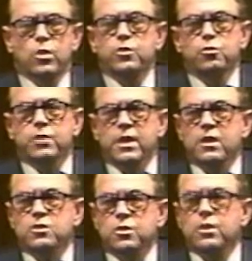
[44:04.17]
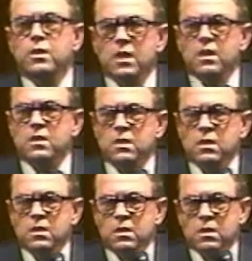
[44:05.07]
whether you think it's good or not,
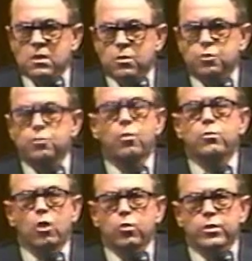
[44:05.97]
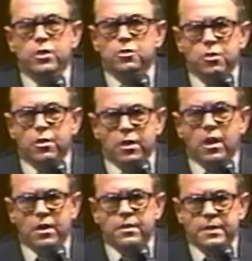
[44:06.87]
because you don't know whether it's good or
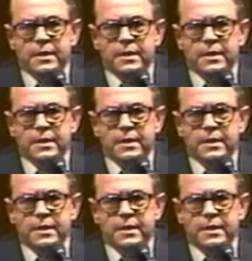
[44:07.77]
not.